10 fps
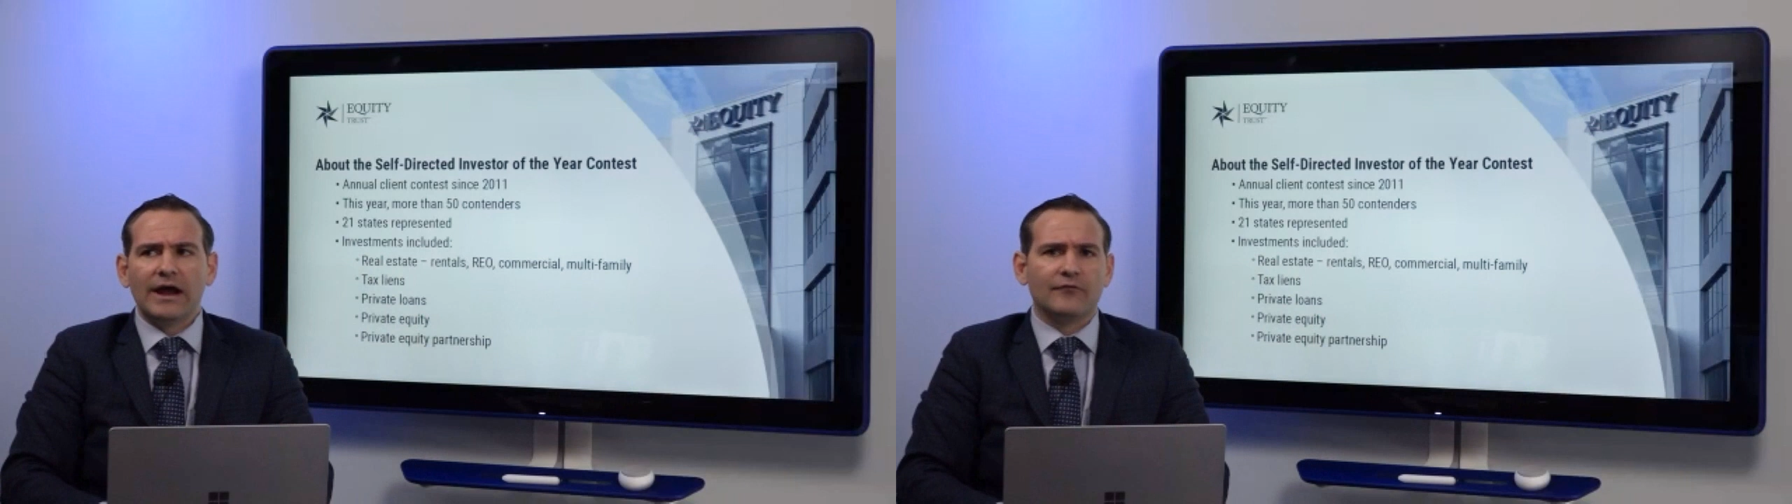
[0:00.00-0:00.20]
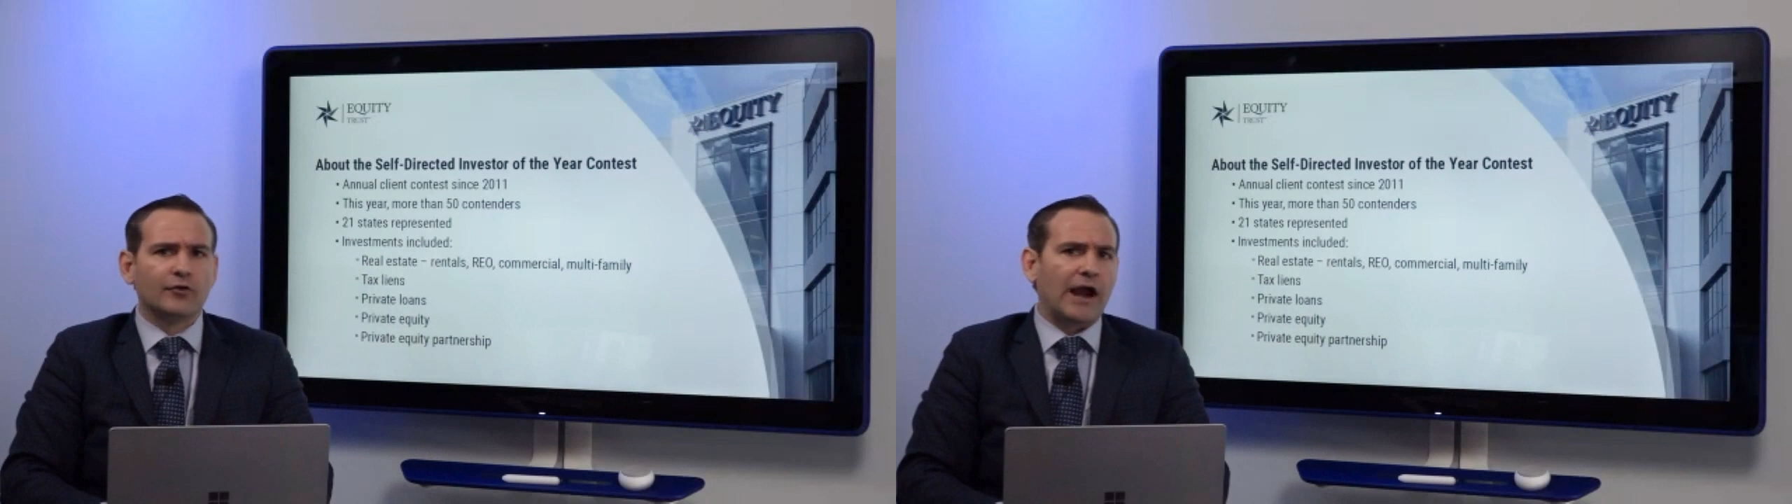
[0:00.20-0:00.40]

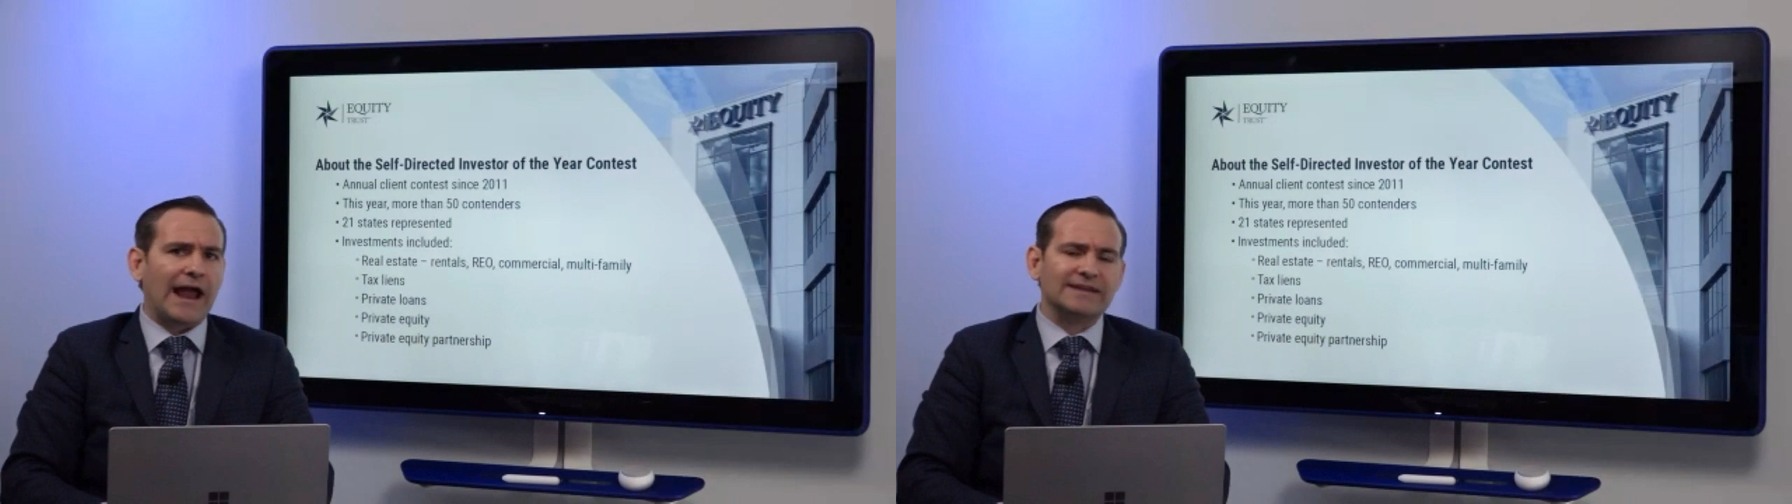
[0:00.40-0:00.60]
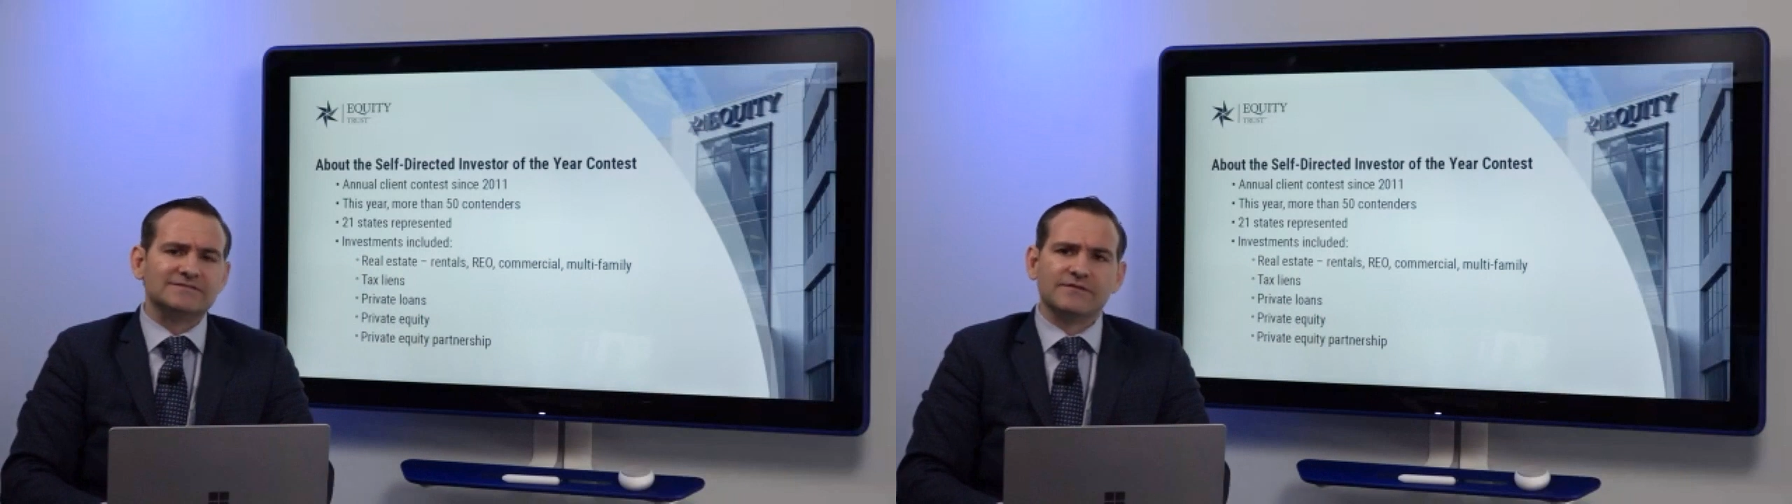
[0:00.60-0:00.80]
ever
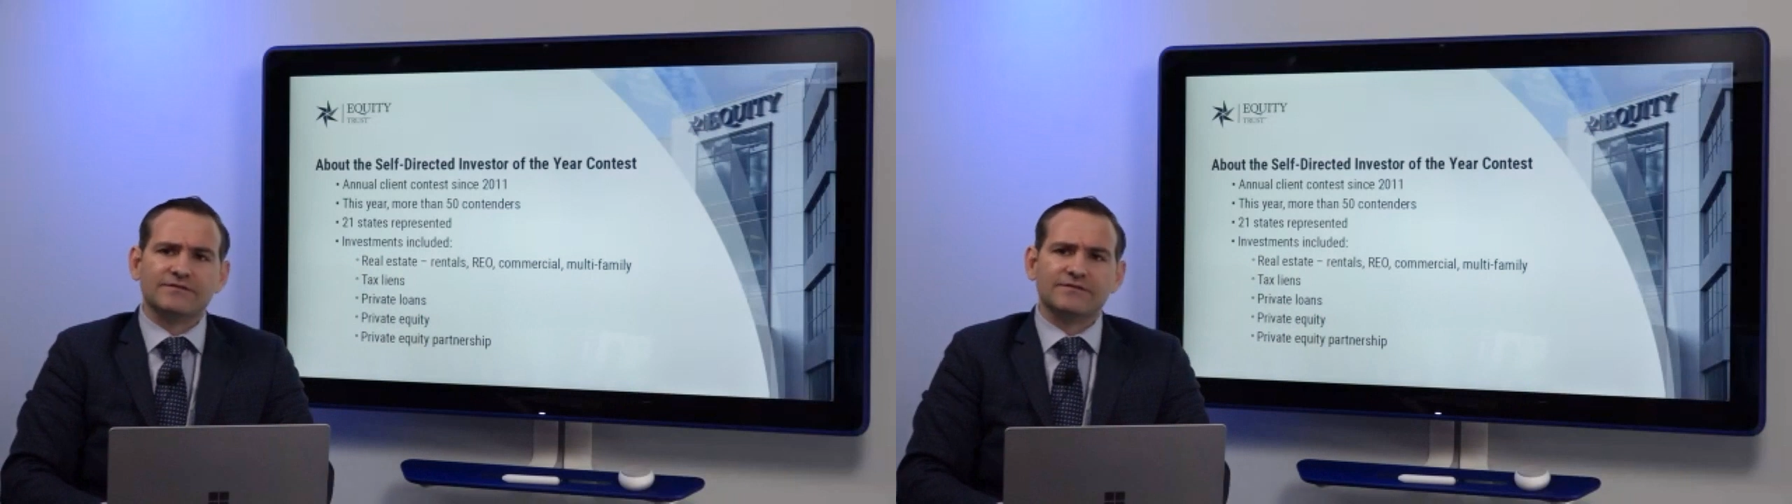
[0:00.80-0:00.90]
had to